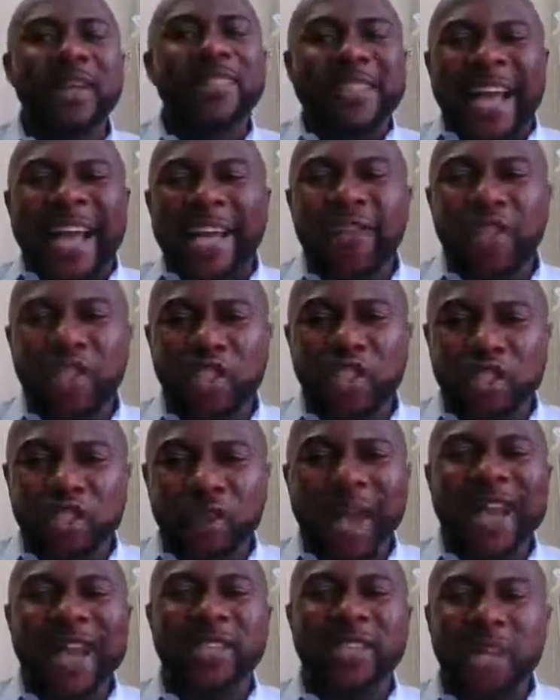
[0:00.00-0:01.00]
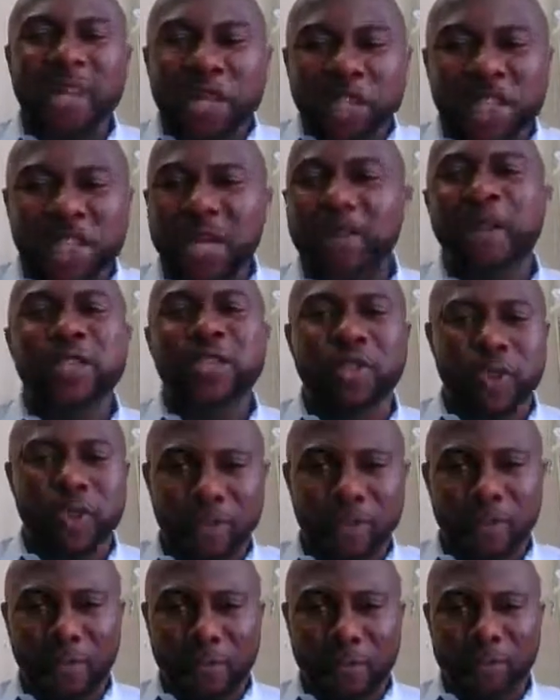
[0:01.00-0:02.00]
Tell your stress, shame unto
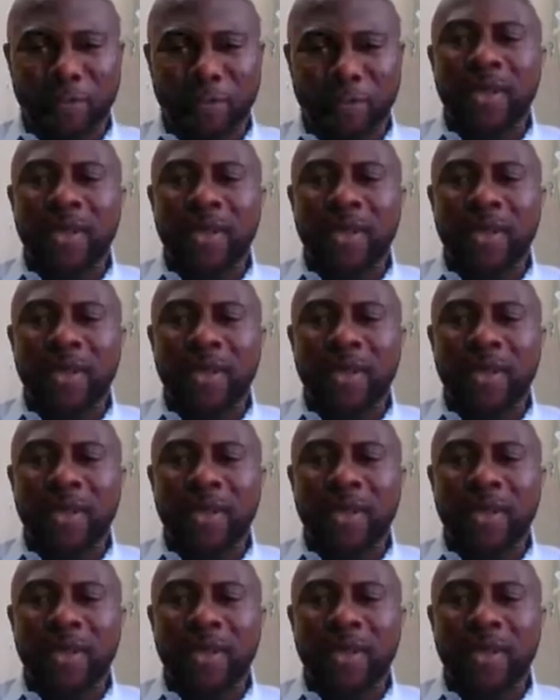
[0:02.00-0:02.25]
you.